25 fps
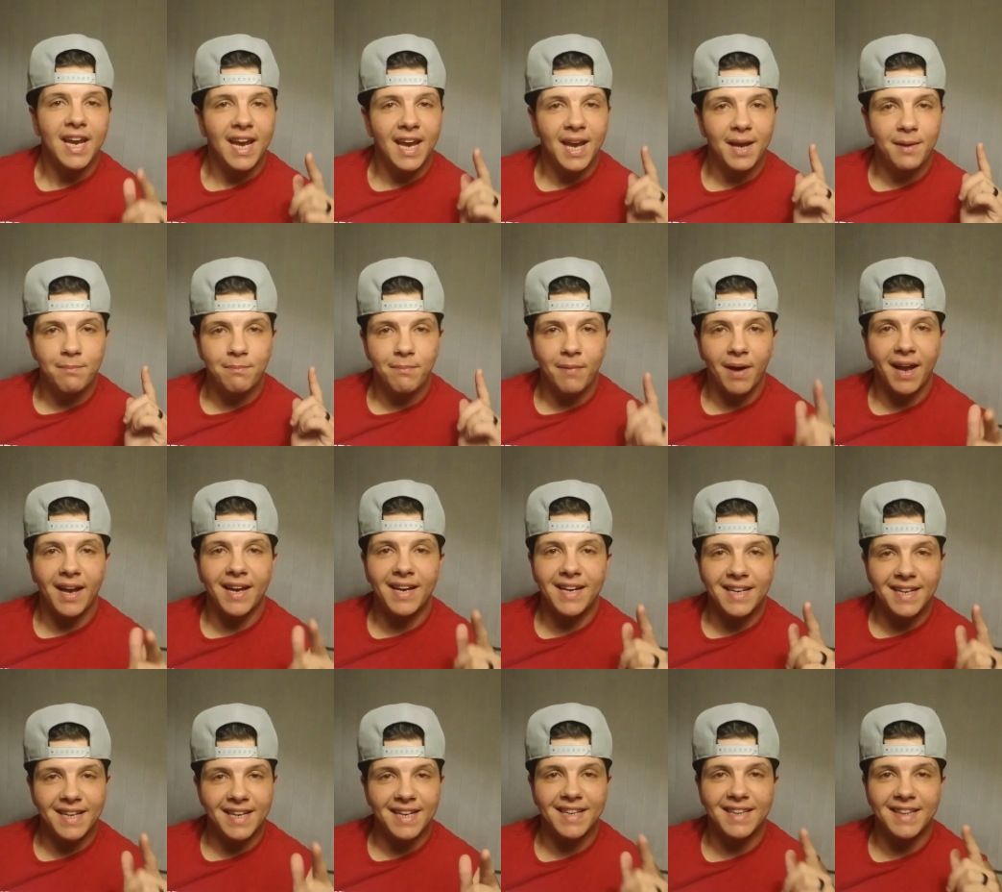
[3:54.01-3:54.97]
and might
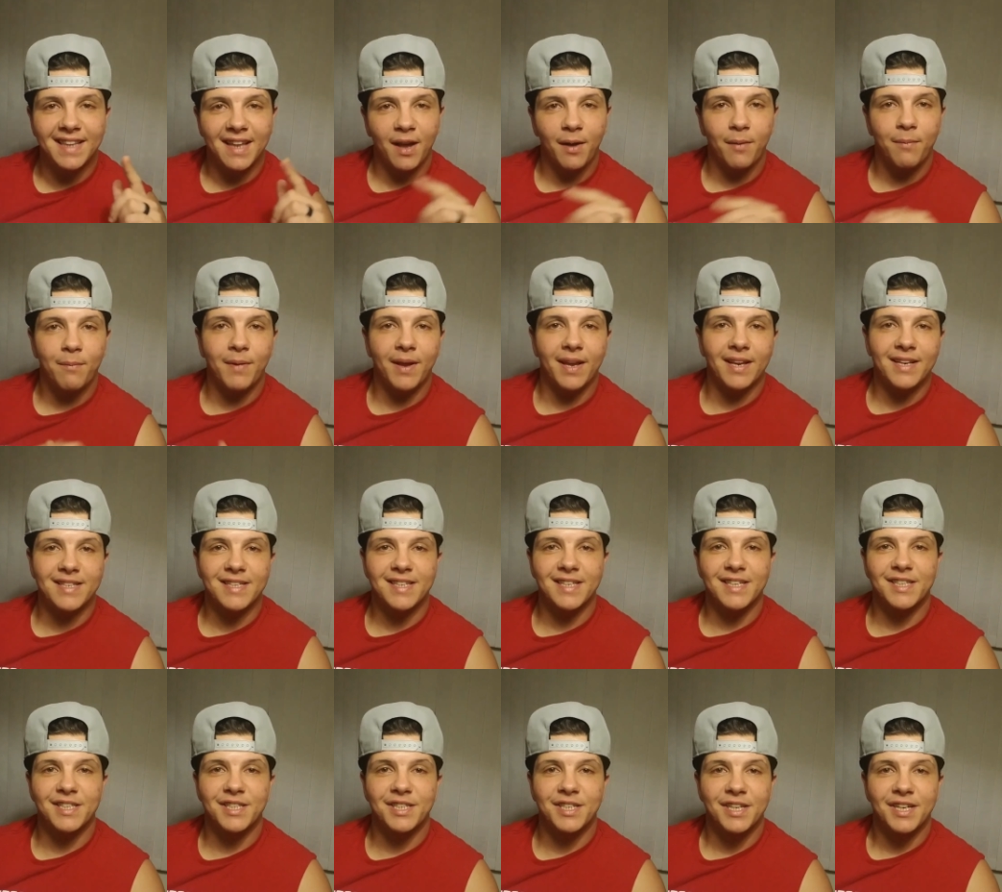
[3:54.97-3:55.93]
need that
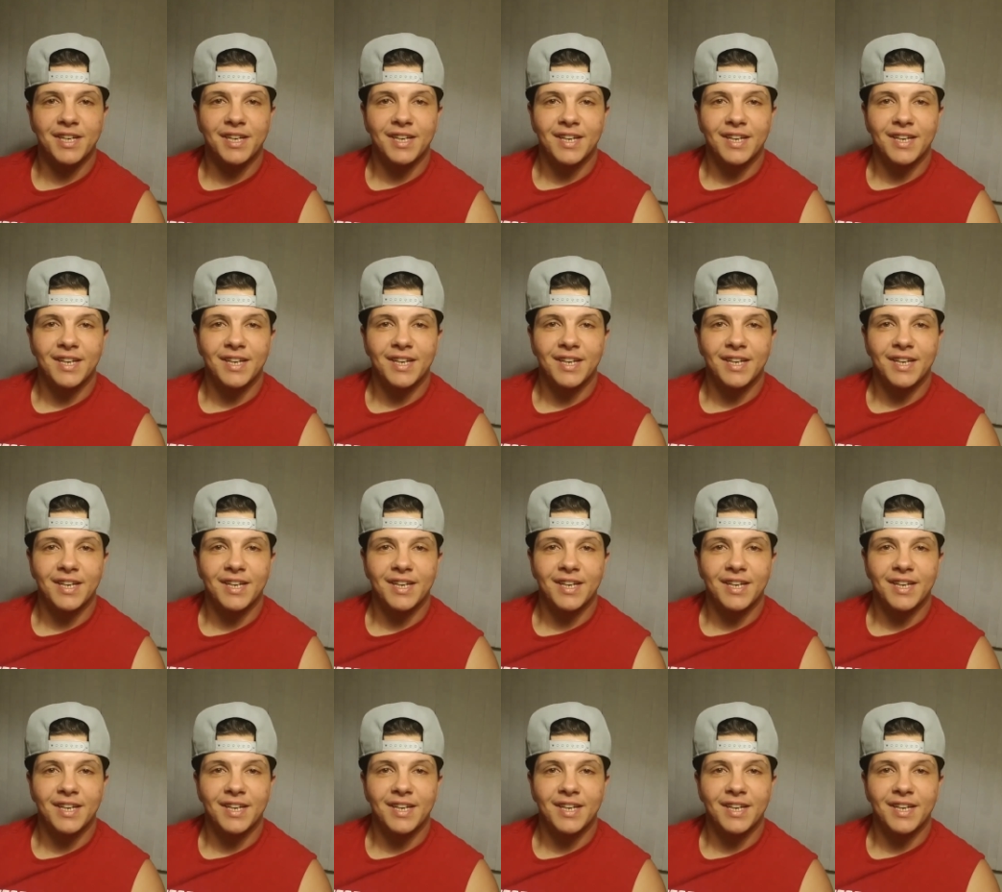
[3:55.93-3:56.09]
message.